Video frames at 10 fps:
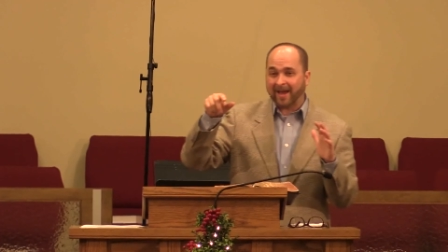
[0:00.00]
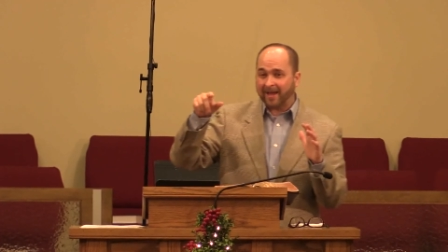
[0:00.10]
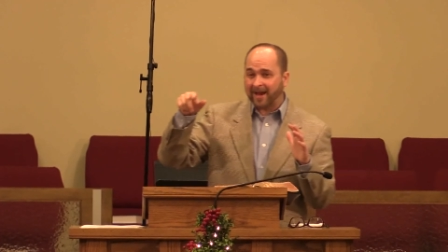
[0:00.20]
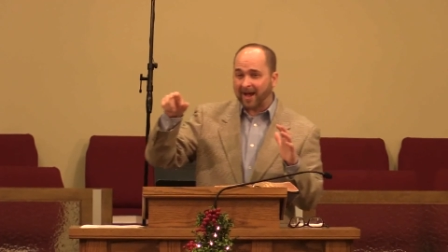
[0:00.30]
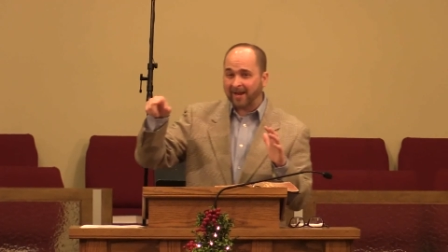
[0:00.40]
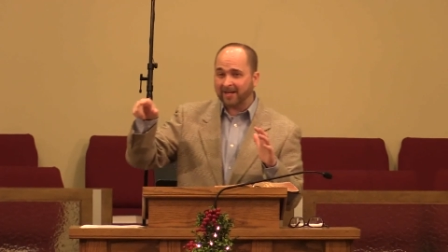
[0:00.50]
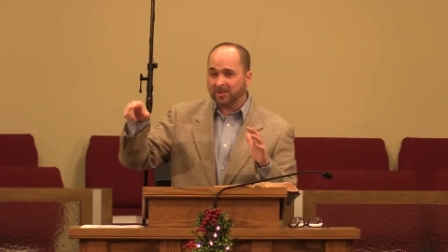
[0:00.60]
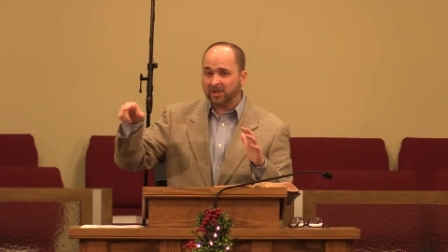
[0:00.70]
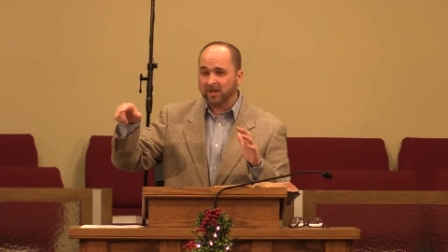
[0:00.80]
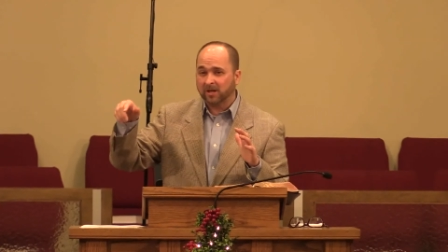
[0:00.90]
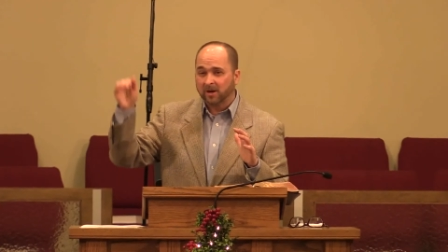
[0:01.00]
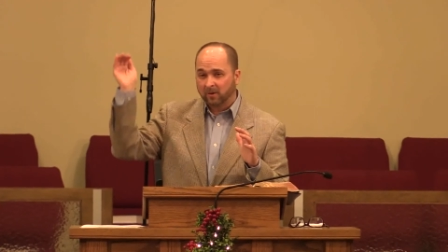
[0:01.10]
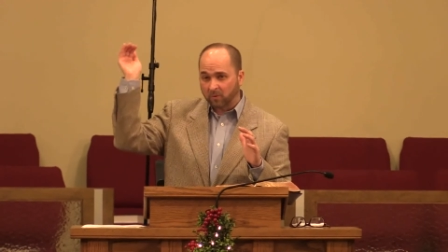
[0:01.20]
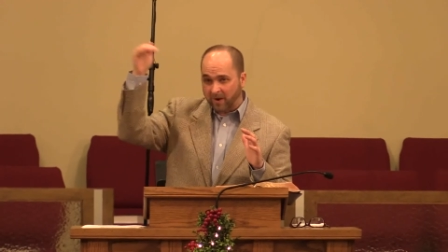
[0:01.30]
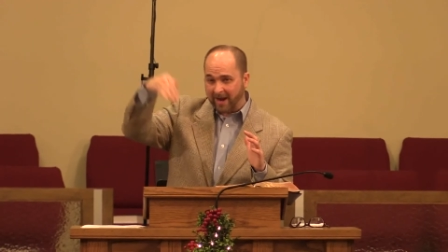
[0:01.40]
N I N G,
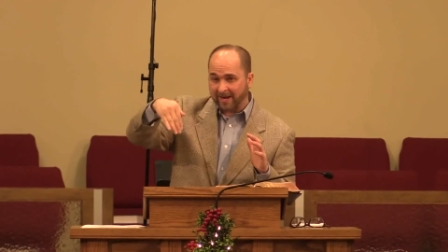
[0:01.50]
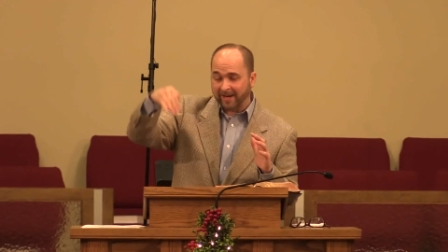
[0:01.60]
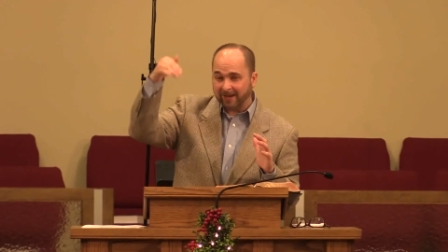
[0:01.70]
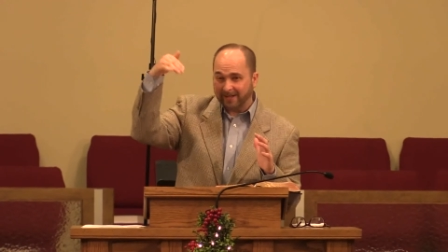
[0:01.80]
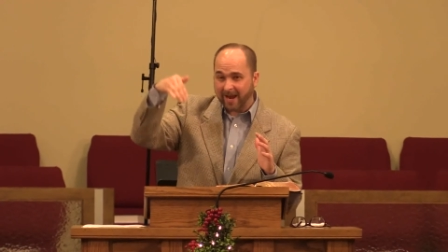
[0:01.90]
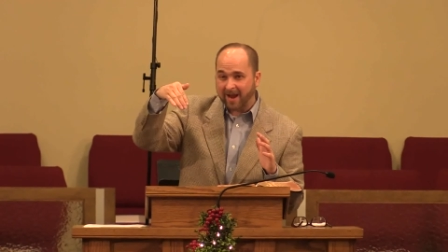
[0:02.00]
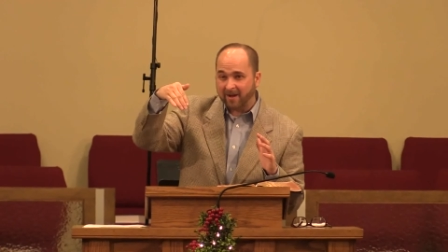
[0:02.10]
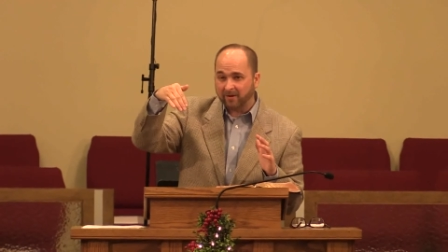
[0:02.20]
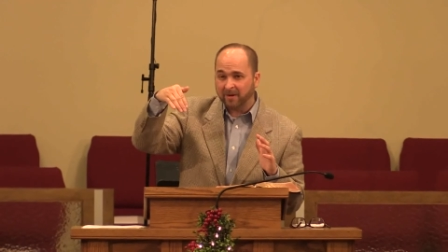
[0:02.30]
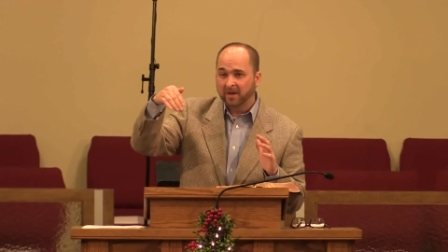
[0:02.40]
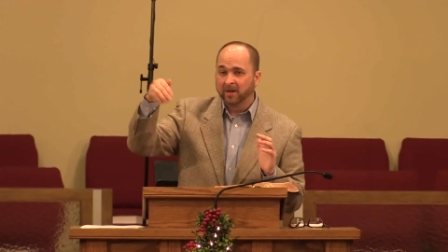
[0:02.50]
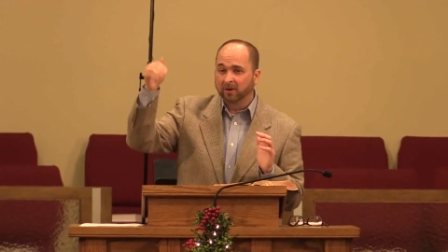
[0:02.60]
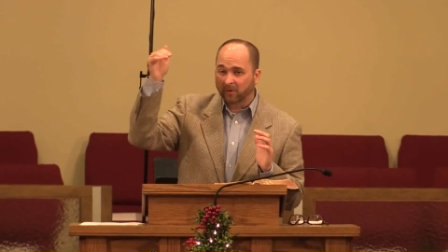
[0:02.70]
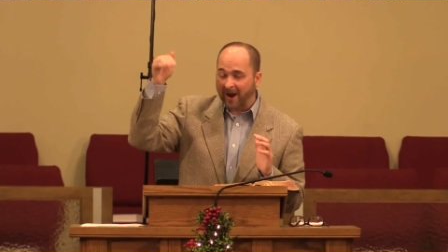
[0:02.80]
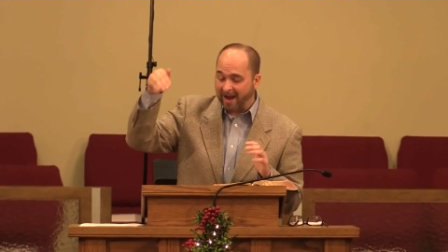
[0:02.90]
raining down
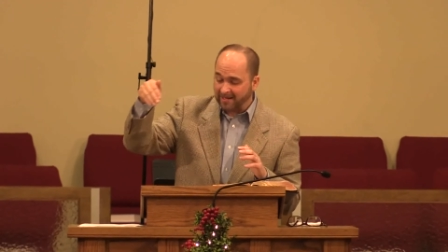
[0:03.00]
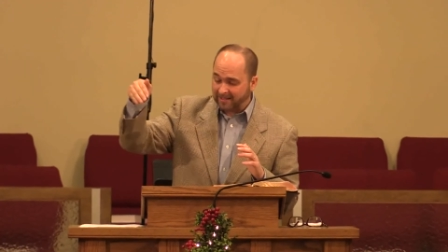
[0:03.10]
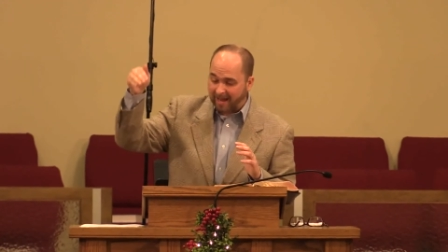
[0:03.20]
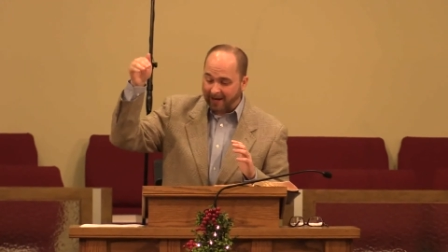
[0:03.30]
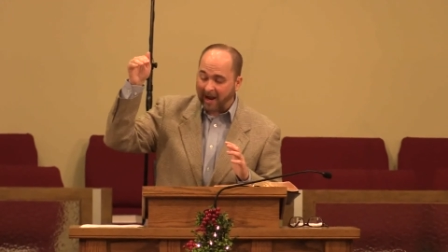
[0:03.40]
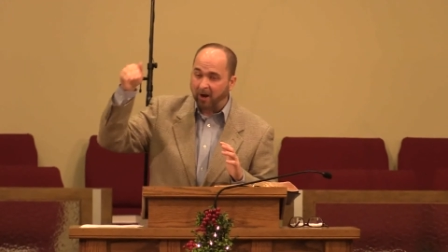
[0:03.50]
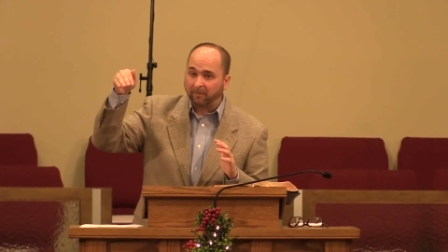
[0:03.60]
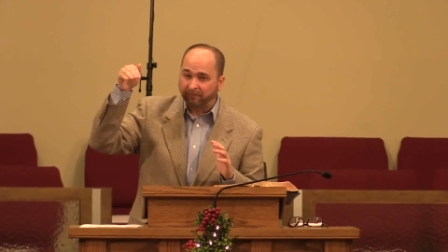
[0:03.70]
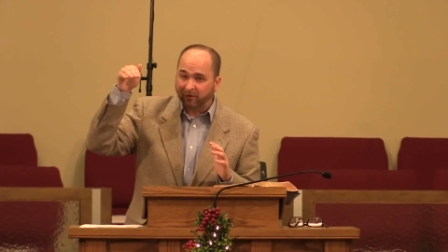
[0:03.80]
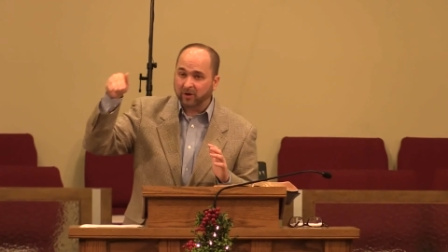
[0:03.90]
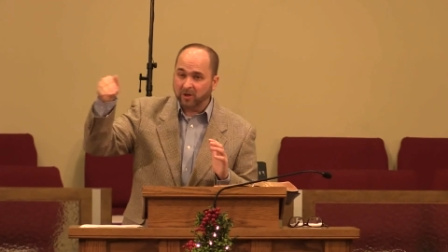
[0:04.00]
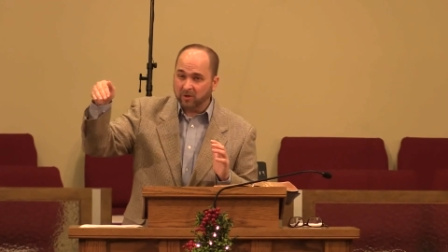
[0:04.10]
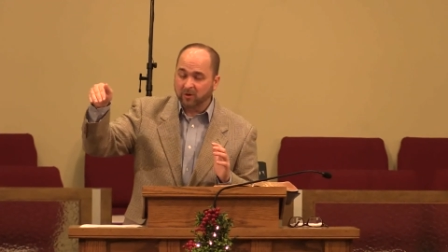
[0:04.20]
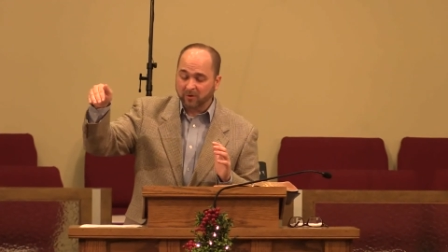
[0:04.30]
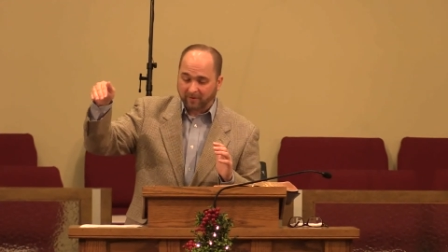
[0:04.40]
grace and help for
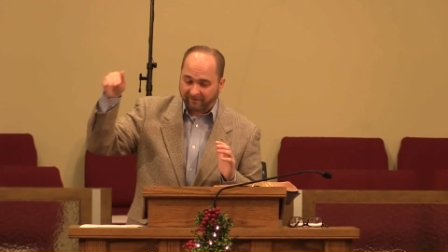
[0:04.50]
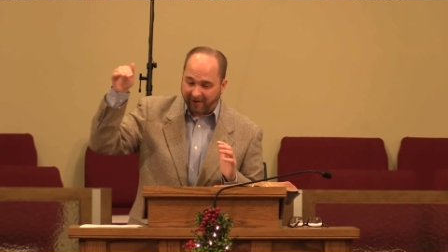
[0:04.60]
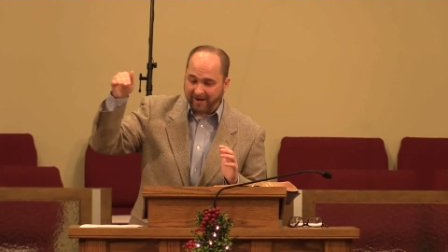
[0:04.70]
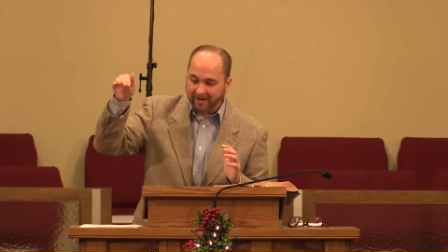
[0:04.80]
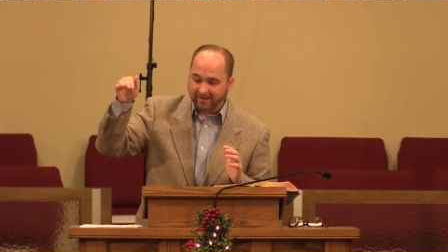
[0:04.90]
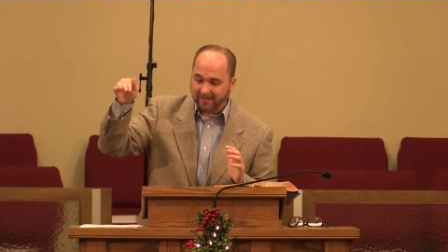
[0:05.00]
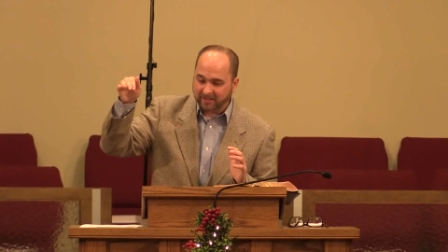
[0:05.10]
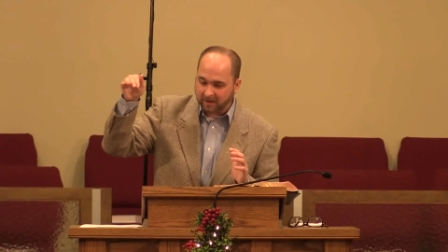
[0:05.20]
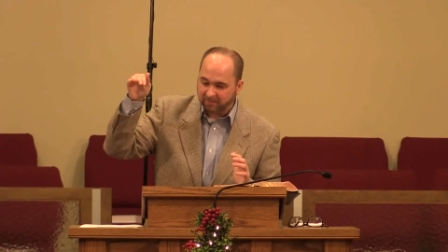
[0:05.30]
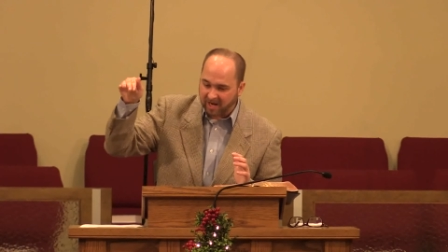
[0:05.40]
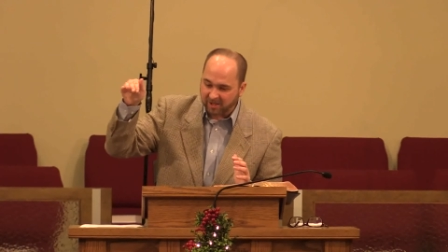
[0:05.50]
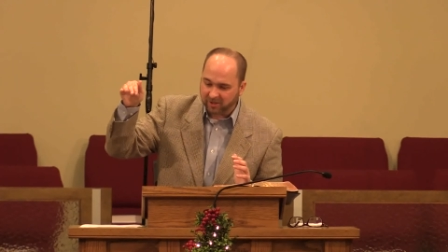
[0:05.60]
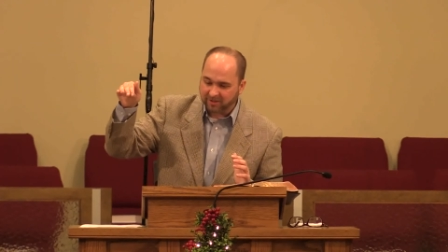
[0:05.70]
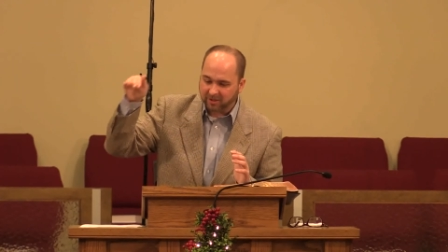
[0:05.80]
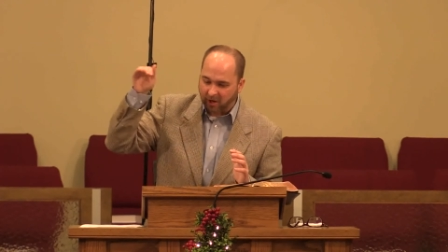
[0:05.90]
you fighting these
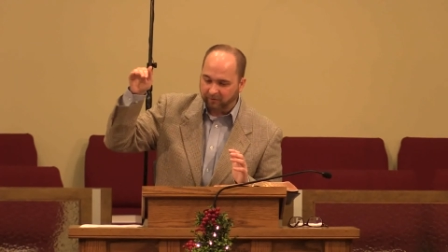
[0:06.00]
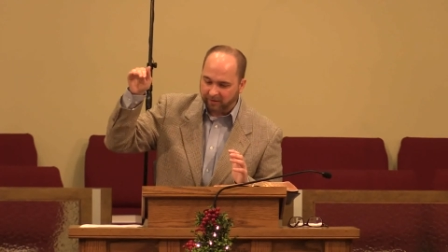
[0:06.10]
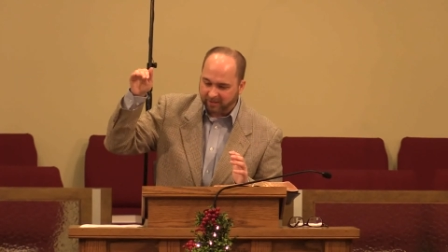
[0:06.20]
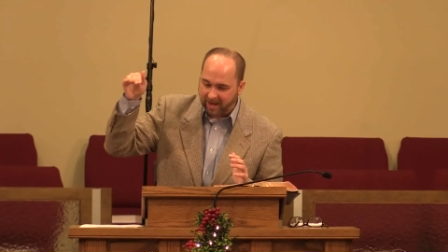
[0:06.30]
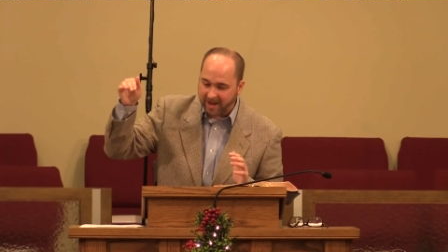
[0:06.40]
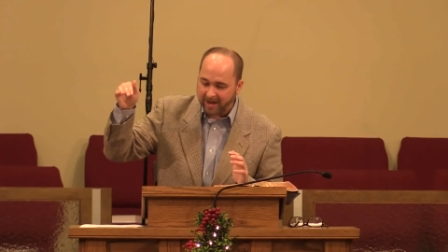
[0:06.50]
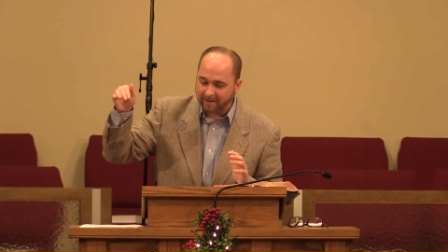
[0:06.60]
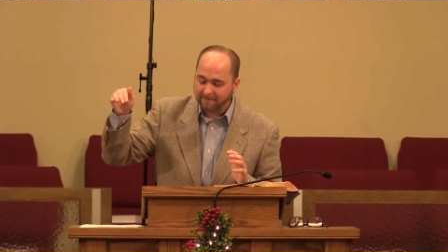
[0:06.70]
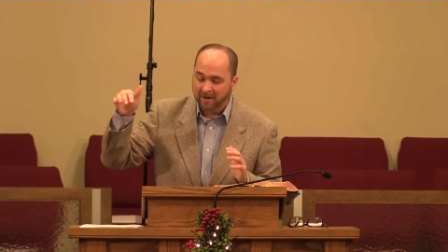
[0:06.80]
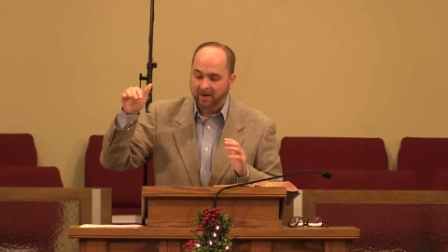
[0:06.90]
temptations over time.